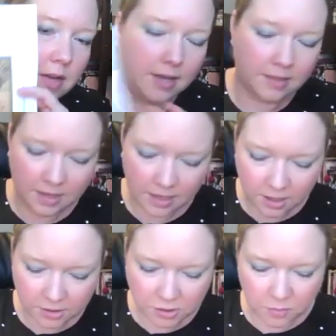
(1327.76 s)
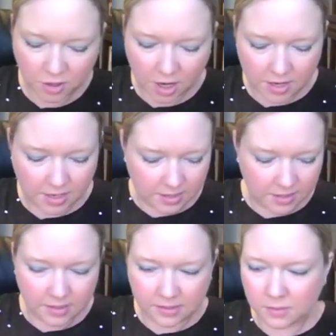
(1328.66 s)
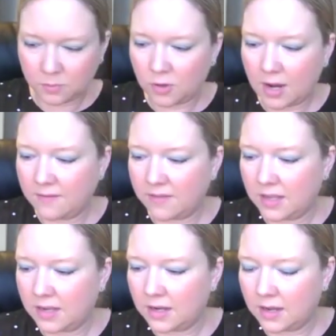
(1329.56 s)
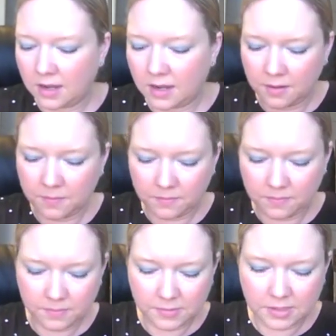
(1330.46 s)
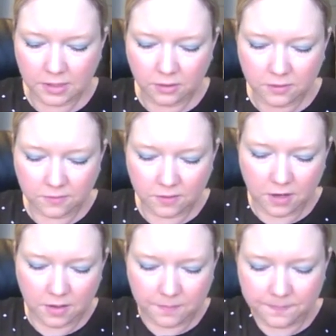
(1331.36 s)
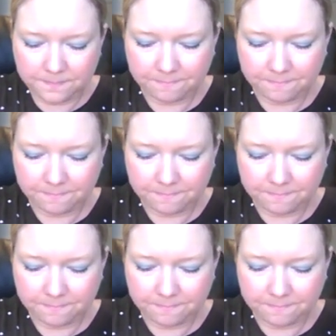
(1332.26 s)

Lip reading: And then I also brought in some Raven silk from,